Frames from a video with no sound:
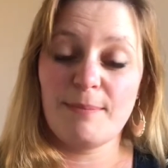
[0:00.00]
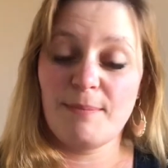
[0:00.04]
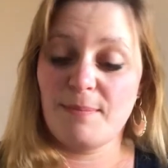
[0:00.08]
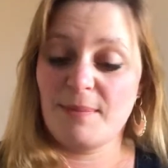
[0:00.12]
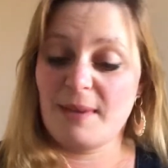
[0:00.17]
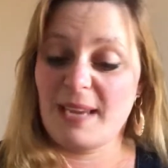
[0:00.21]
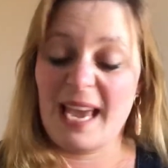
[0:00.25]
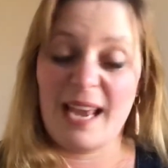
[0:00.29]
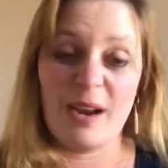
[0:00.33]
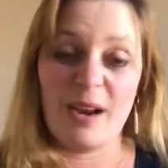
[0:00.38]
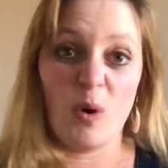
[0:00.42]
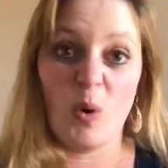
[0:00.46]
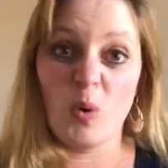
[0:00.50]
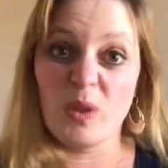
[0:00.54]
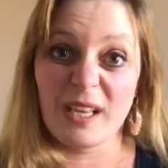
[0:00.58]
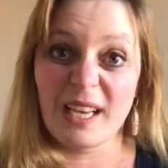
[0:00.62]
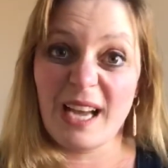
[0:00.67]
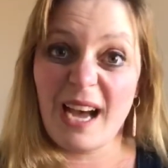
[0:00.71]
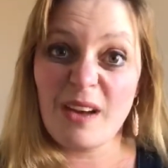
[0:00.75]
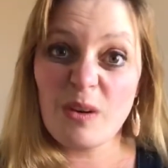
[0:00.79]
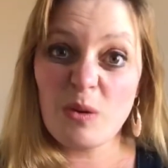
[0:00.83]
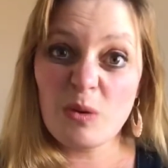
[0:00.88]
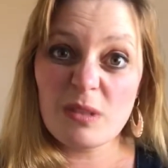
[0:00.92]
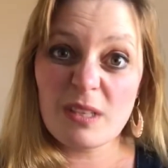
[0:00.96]
get all the
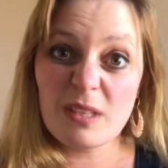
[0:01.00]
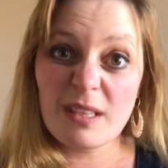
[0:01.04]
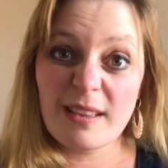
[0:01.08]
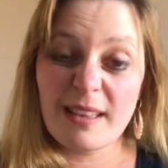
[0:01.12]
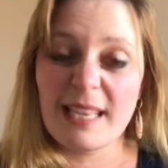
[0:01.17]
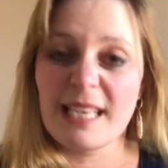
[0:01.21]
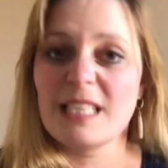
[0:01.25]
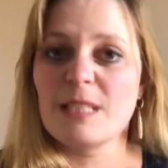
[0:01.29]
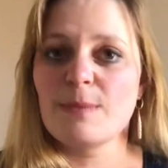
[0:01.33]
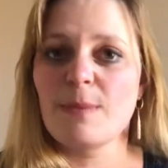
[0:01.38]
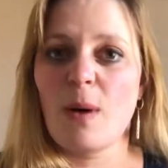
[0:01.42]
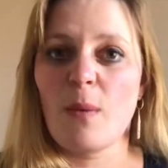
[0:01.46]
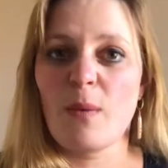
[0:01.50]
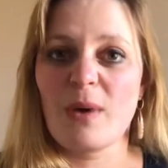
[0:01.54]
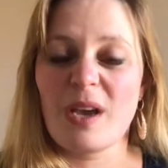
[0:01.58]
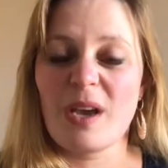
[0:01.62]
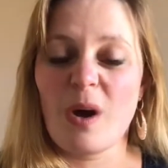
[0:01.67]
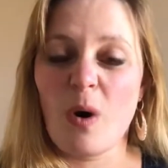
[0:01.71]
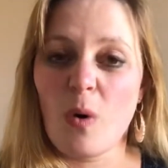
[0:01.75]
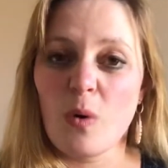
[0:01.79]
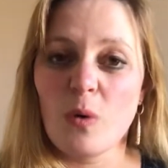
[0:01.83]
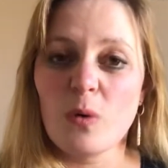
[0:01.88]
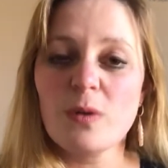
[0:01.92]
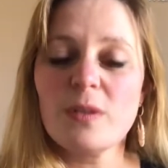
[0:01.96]
cuddles and things, but we
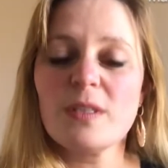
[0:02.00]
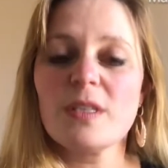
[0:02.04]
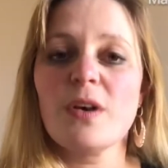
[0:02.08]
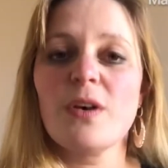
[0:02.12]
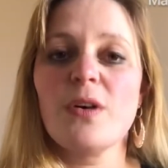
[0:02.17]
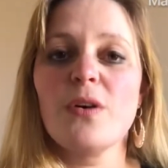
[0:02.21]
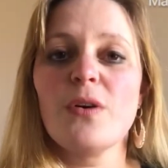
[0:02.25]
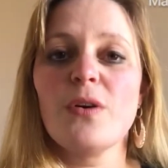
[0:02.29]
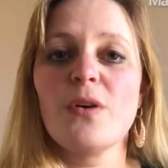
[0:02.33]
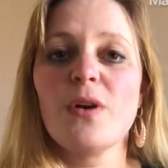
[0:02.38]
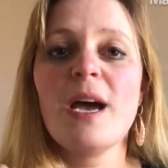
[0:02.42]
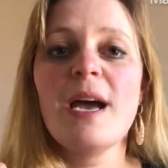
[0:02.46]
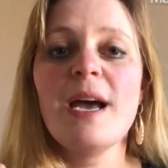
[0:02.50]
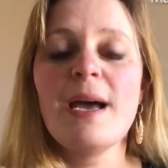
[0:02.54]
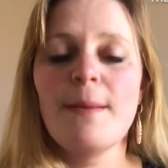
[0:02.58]
also